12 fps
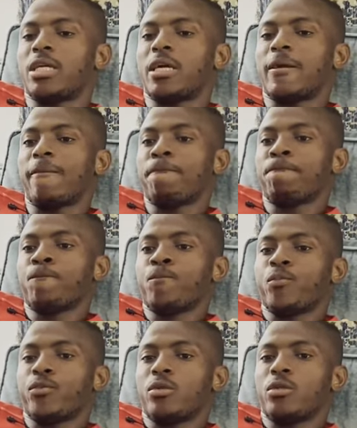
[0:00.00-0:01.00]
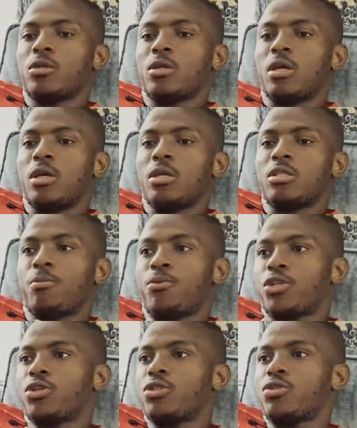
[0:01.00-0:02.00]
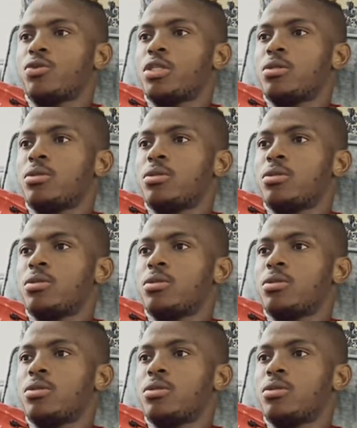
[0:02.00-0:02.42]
that, depression is real.